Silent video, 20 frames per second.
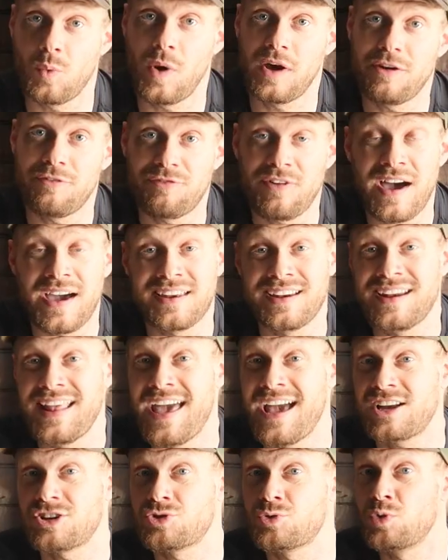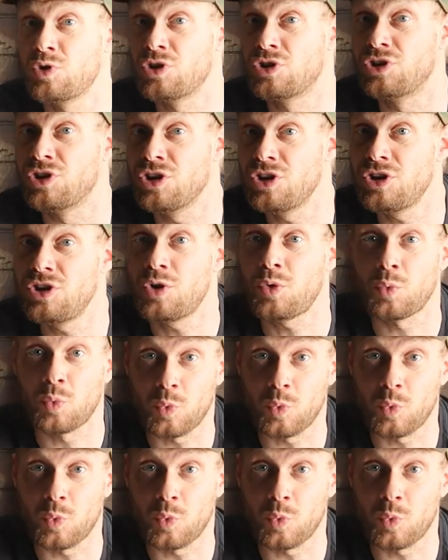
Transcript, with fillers: you want to find an actual good,